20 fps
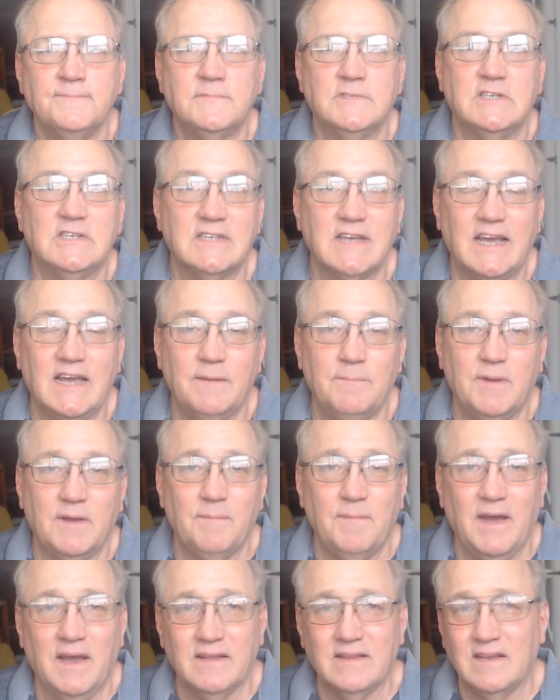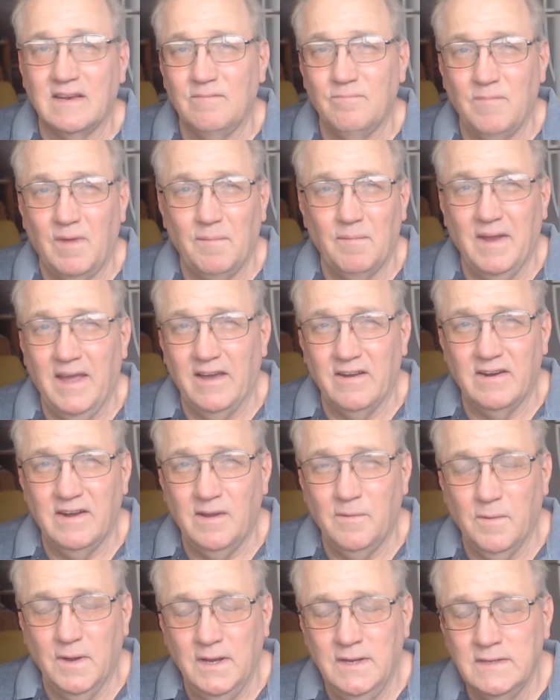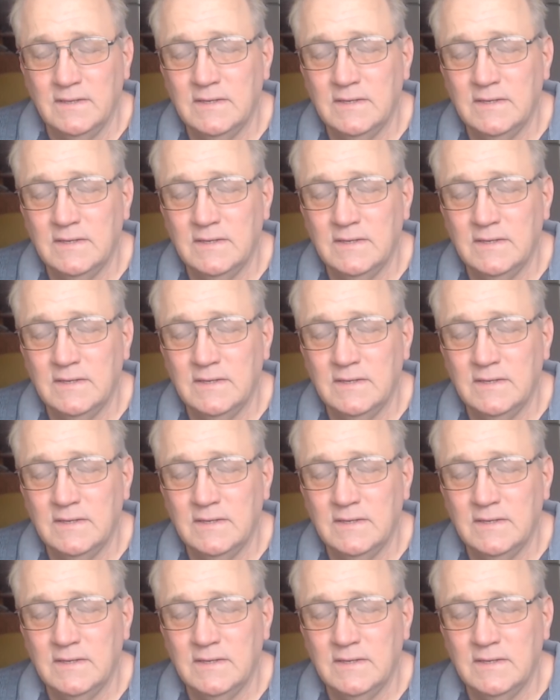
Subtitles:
Since I got a big mouth and I'm loud anyway,